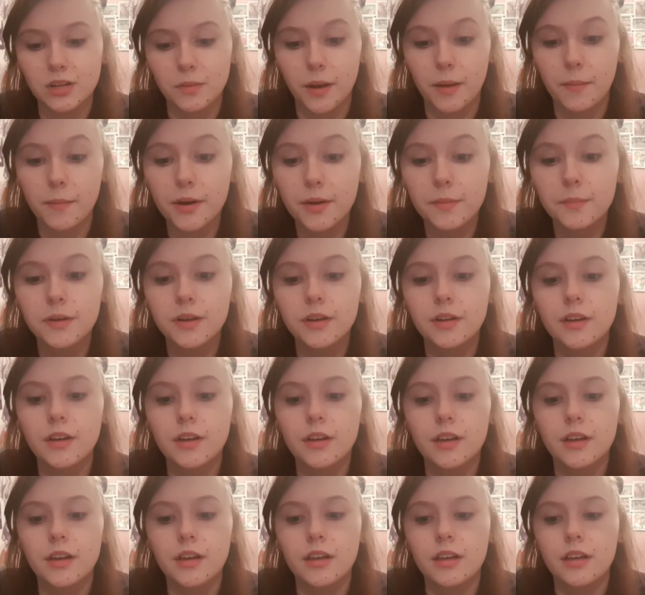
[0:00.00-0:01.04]
to my mum.
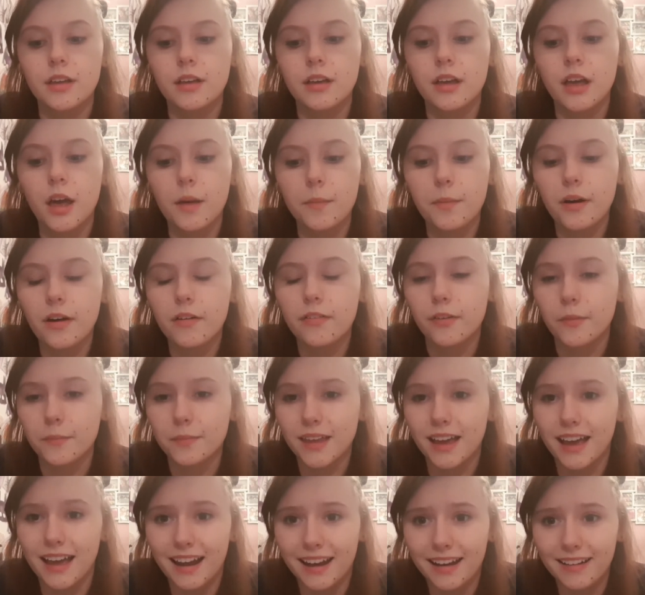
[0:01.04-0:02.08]
Apart from
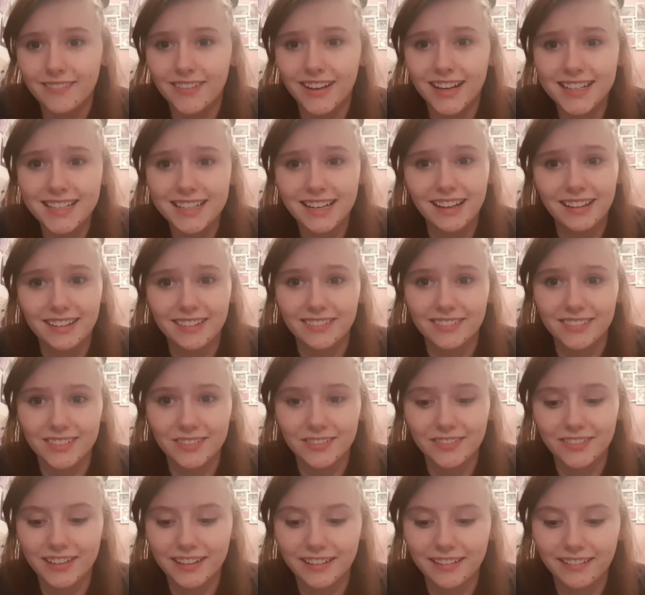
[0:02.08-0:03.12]
that, my childhood was
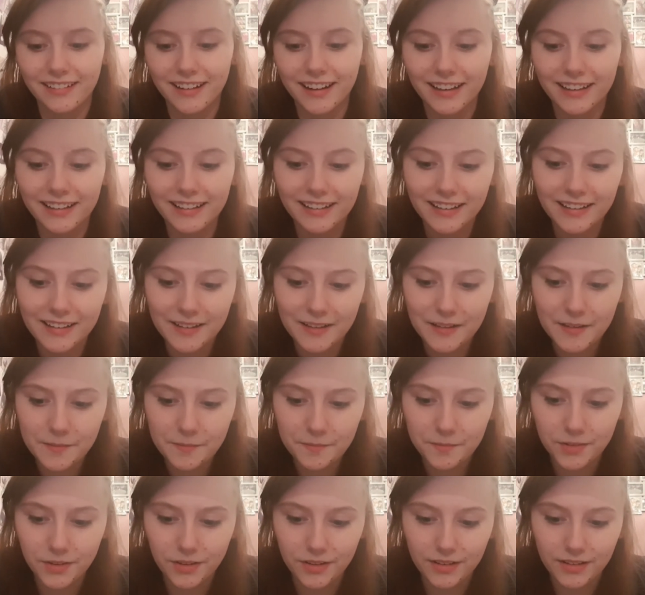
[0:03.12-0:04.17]
pretty great.
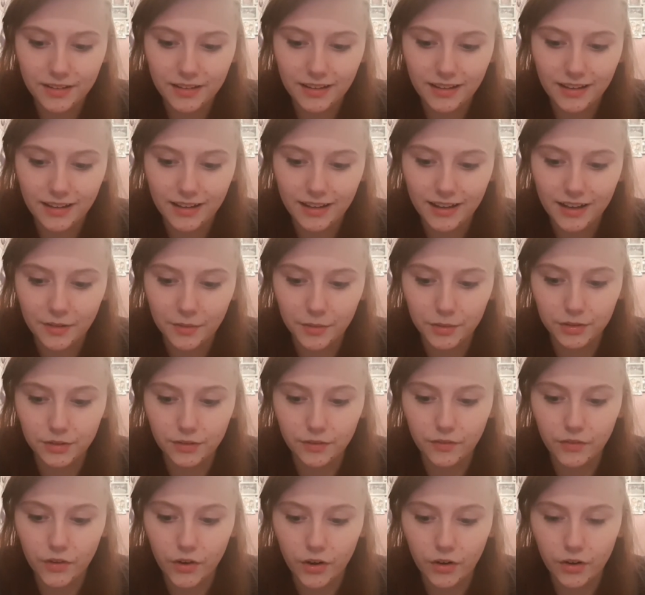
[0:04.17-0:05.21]
But yeah, I was a
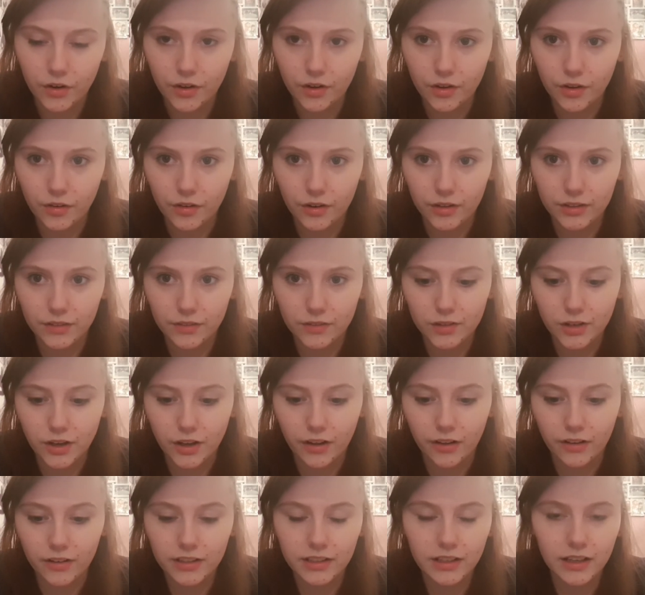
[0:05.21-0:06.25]
very aggressive
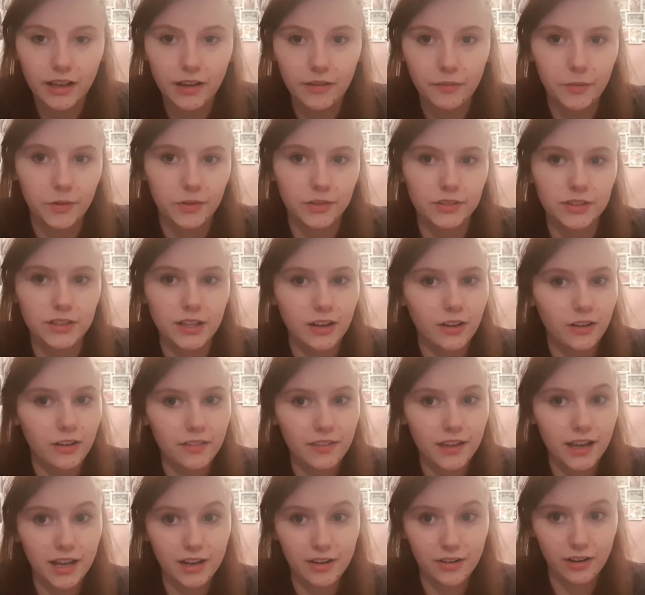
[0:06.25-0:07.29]
child. Once I
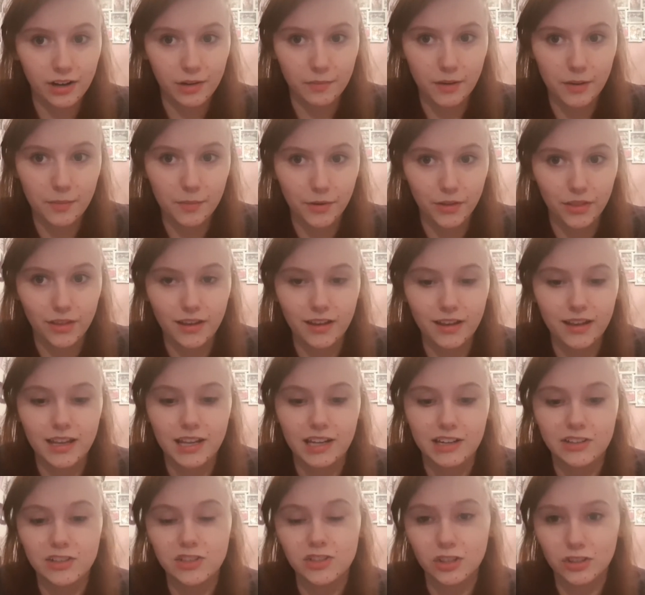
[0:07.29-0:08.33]
got that annoyed at my brother,
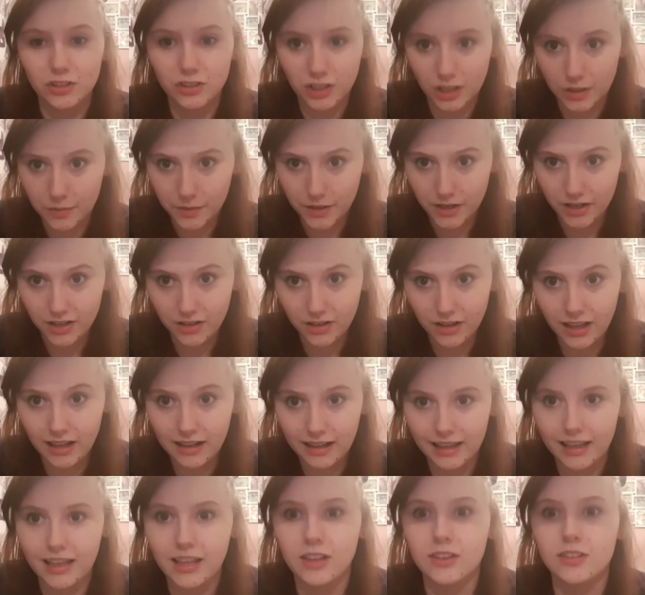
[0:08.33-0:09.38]
he just got a brand new,
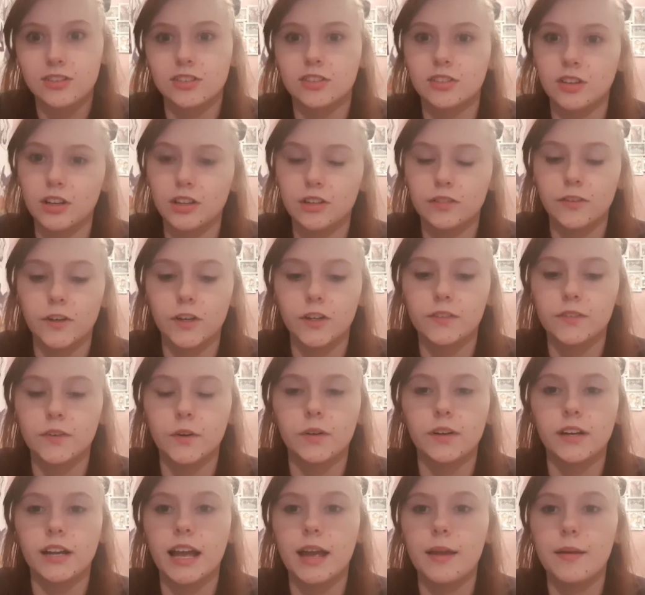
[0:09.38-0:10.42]
he just got his first
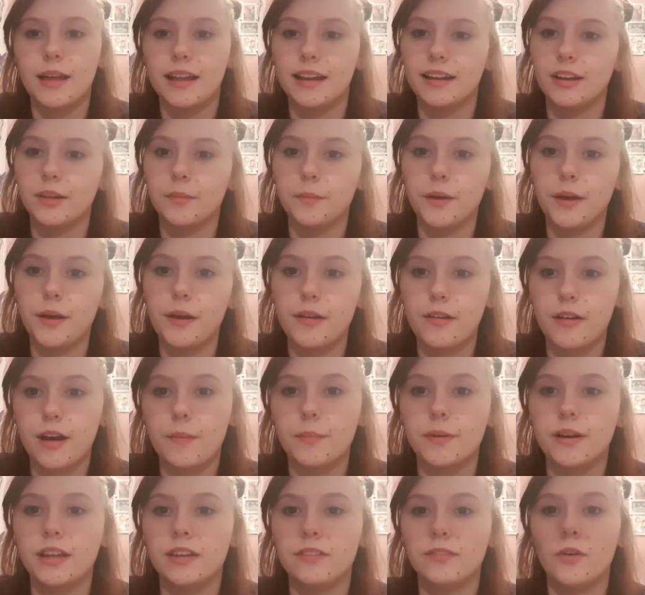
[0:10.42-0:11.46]
phone. I ended up
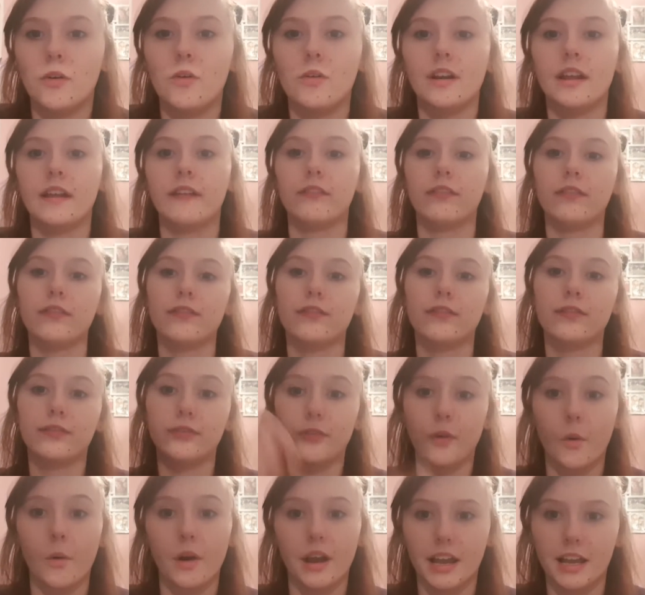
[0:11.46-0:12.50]
grabbing his phone and
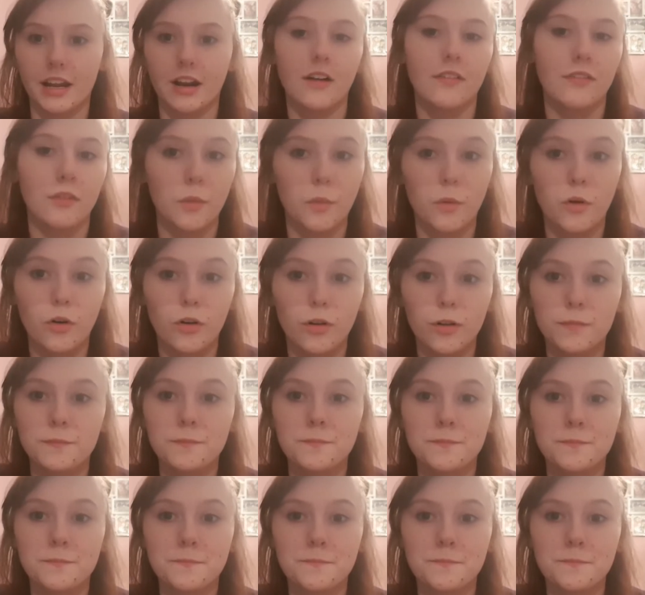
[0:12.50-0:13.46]
throwing it off a wall.